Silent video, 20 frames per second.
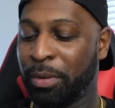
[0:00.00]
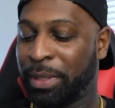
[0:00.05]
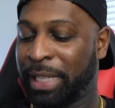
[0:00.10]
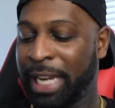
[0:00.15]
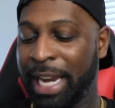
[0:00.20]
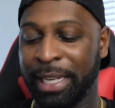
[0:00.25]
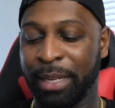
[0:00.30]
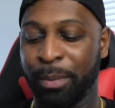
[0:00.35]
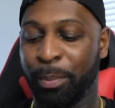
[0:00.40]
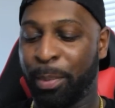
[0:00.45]

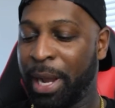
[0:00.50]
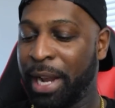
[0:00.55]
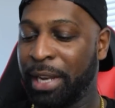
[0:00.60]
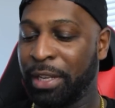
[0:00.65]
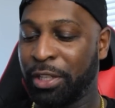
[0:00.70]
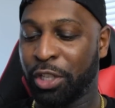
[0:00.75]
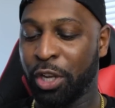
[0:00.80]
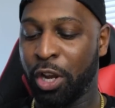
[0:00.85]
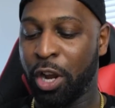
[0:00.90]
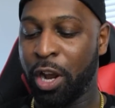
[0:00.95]
Take the
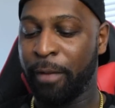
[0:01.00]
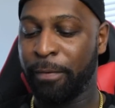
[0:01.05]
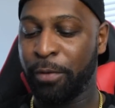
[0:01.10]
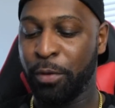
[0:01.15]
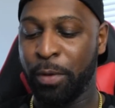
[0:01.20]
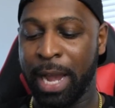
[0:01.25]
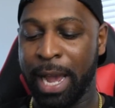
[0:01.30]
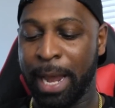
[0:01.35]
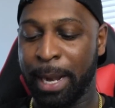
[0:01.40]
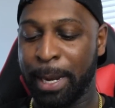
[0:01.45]
buttons off.
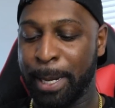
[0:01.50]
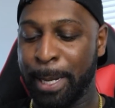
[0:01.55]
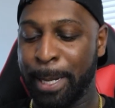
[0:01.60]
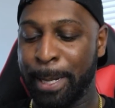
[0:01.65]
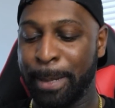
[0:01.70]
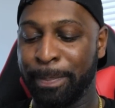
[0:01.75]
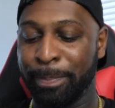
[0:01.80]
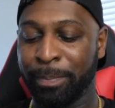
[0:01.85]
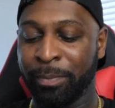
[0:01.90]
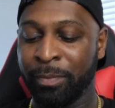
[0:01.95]
You got
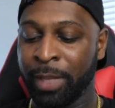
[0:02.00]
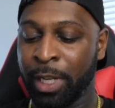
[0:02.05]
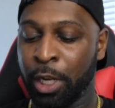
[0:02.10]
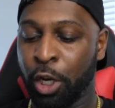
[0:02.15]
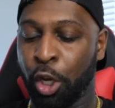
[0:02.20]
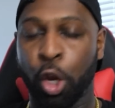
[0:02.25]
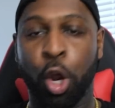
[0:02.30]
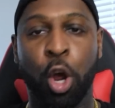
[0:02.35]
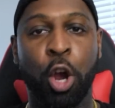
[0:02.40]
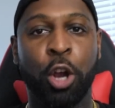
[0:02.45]

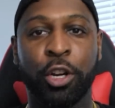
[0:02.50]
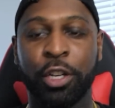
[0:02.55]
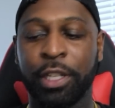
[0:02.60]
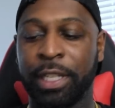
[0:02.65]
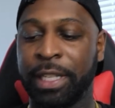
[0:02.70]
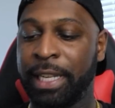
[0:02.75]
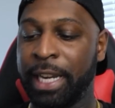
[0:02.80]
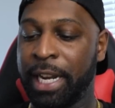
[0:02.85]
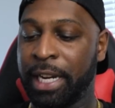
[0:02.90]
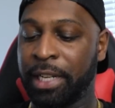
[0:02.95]
longer
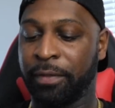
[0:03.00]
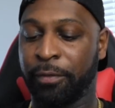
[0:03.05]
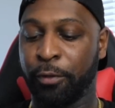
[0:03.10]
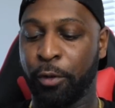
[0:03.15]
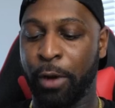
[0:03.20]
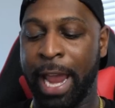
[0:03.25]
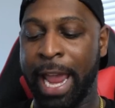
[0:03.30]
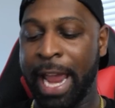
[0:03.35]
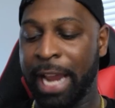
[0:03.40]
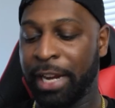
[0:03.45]
sticks
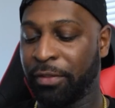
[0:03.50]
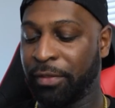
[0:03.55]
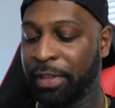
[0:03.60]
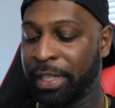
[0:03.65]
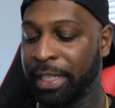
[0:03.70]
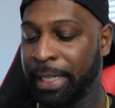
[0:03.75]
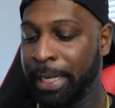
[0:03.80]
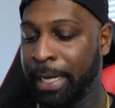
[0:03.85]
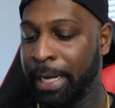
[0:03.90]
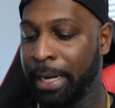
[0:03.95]
for
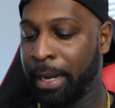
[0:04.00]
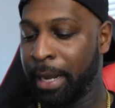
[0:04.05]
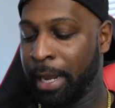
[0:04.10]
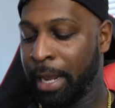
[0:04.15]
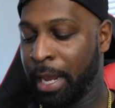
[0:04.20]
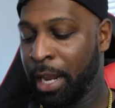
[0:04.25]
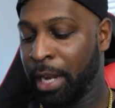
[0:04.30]
accuracy.